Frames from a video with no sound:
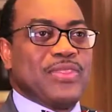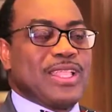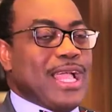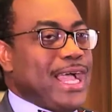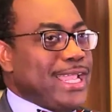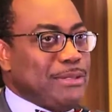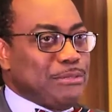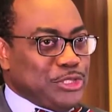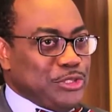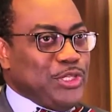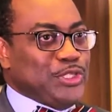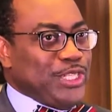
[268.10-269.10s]
I am
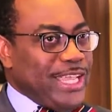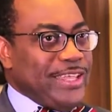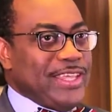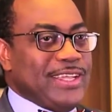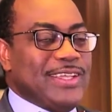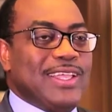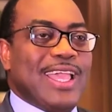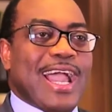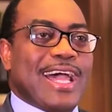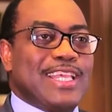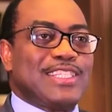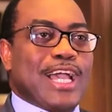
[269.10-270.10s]
sure together at
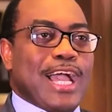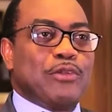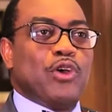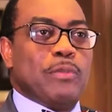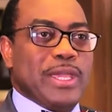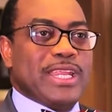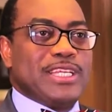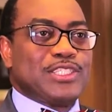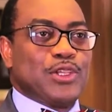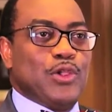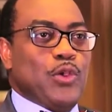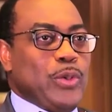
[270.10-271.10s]
these annual meetings,
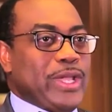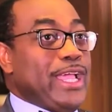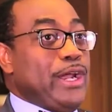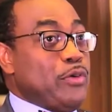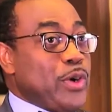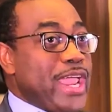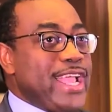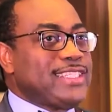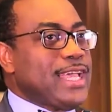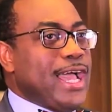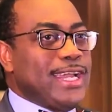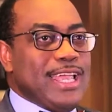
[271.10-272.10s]
we can raise
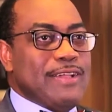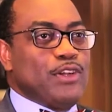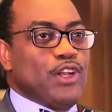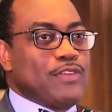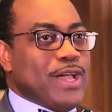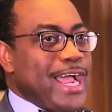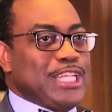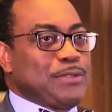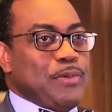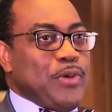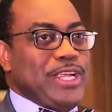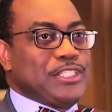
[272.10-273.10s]
our level of
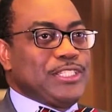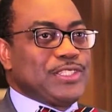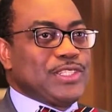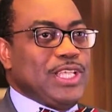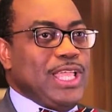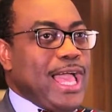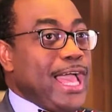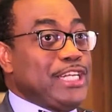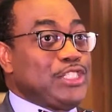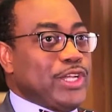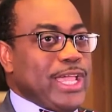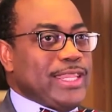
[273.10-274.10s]
aspirations, and
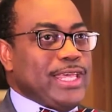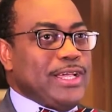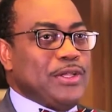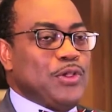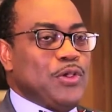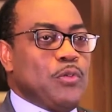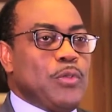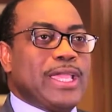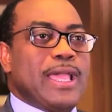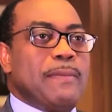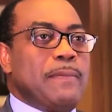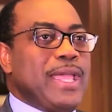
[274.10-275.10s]
together we
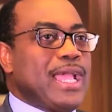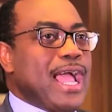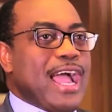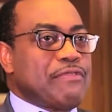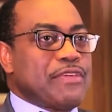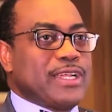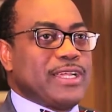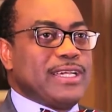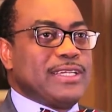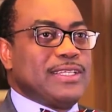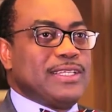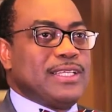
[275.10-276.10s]
can make Africa
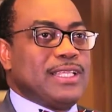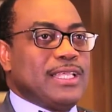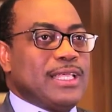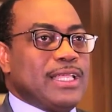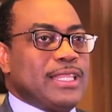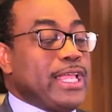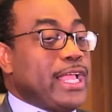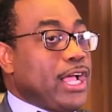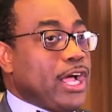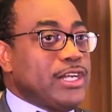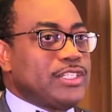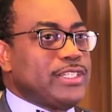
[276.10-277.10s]
the
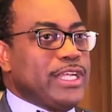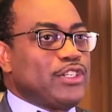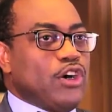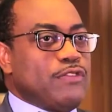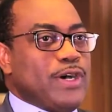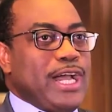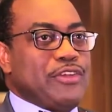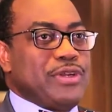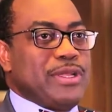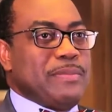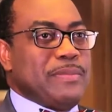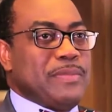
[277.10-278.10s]
continent of our
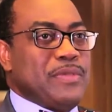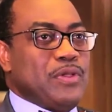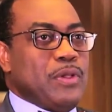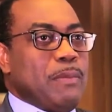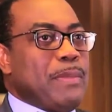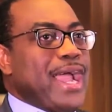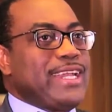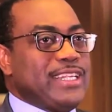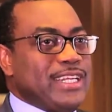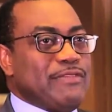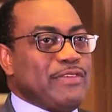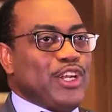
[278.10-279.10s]
dream by delivering